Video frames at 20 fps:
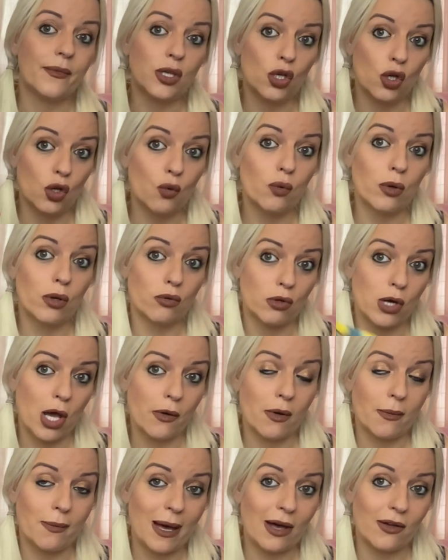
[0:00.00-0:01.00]
You will
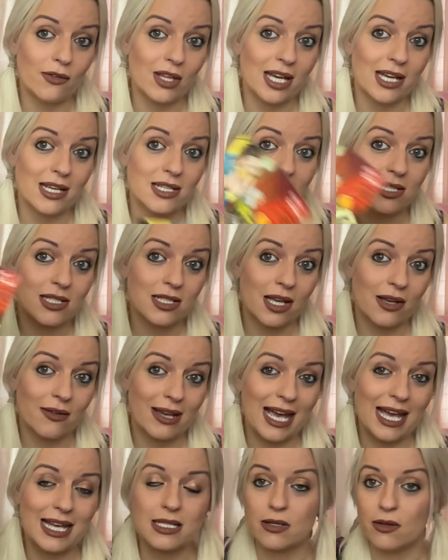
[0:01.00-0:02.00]
know about this,
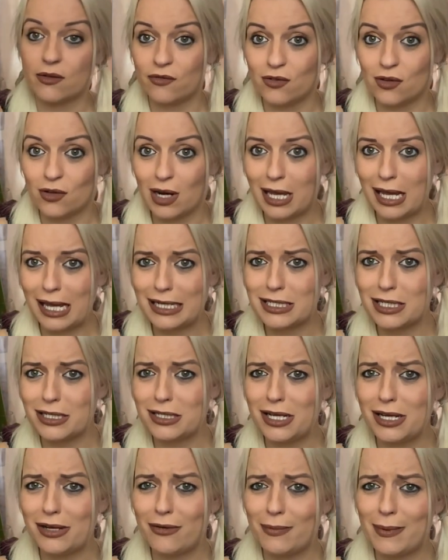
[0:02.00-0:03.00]
okay? So if you're like, I
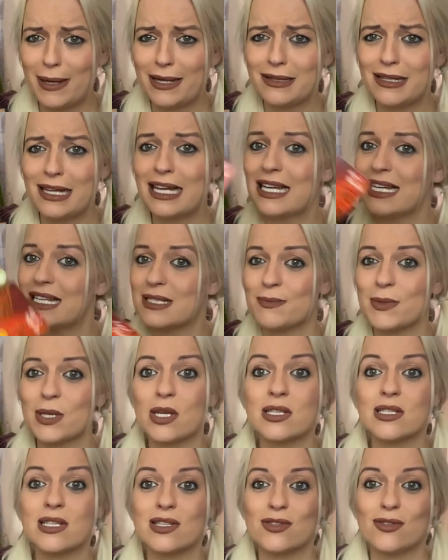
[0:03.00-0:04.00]
don't know about that, it's
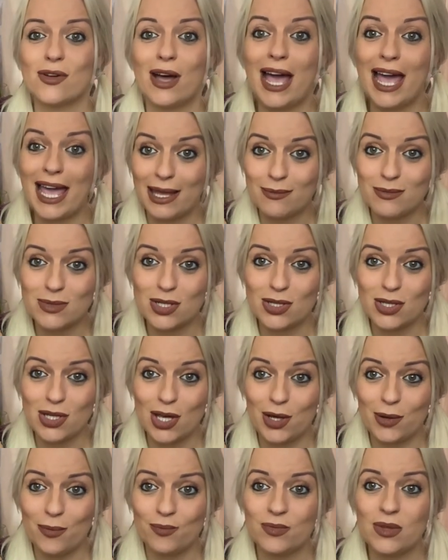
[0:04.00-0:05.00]
because it's not aimed at
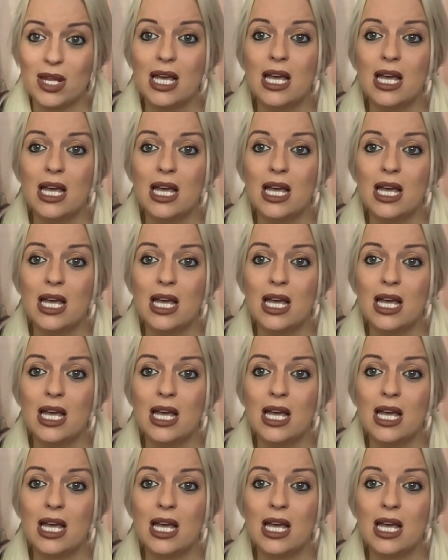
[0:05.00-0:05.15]
you.